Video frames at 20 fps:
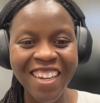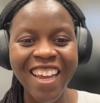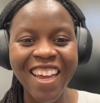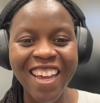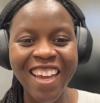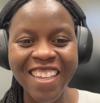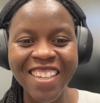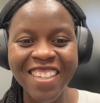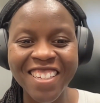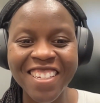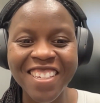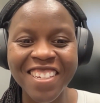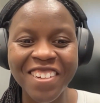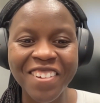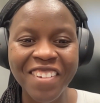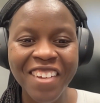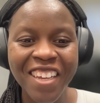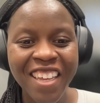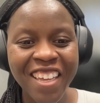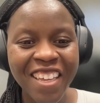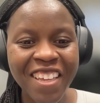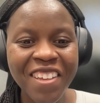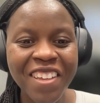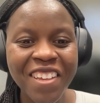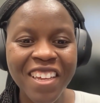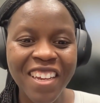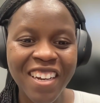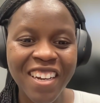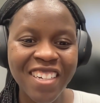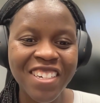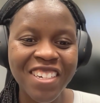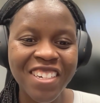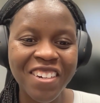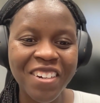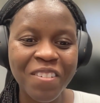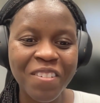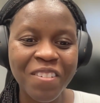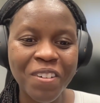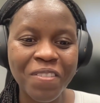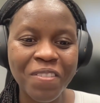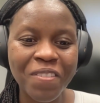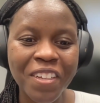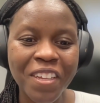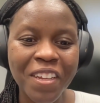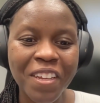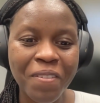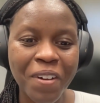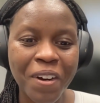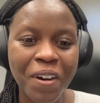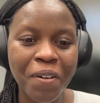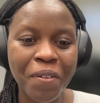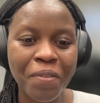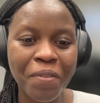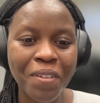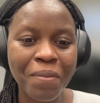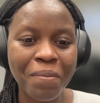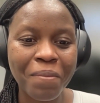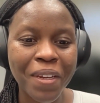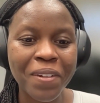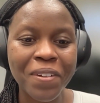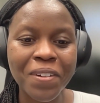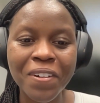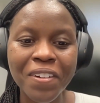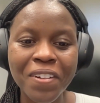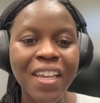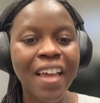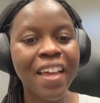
Yeah. And so he and Jared were really wonderful mentors.